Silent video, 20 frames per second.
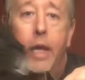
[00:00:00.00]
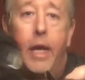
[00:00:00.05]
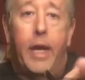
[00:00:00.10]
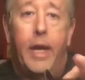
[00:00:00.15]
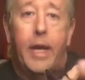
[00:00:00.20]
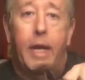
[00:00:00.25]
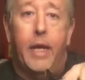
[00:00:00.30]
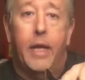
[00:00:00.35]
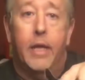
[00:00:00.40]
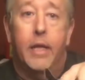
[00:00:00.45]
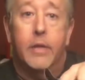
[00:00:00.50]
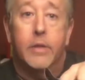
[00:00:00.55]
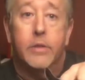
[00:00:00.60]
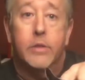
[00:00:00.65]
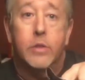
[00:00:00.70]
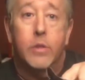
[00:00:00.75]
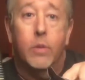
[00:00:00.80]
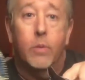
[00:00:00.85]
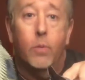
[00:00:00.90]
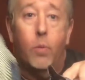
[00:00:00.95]
and
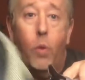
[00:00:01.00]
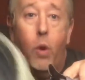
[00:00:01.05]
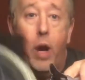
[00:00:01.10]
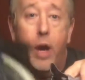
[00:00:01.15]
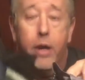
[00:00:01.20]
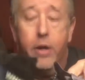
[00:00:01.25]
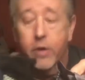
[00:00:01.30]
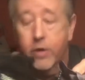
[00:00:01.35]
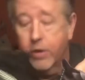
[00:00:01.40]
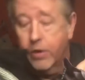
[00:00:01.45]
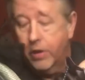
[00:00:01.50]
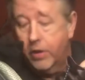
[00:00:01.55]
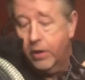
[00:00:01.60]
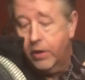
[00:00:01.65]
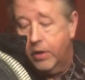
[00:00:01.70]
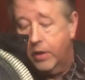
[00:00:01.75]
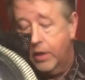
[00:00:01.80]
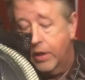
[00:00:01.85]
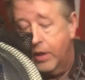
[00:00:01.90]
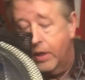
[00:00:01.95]
some water
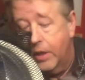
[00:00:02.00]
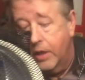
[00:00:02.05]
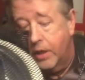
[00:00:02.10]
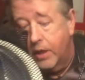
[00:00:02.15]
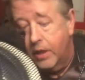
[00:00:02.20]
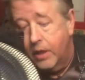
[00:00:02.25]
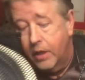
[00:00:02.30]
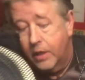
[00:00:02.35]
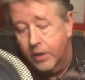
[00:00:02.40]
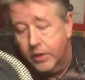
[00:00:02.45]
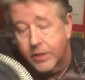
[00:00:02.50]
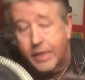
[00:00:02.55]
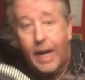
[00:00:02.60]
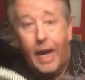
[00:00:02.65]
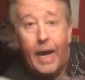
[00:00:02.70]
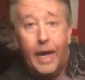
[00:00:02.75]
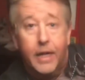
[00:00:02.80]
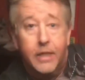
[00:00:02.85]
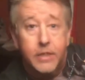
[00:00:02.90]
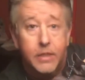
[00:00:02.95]

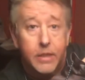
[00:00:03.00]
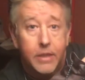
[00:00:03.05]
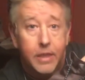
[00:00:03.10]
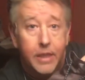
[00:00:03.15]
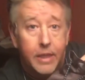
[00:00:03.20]
socks.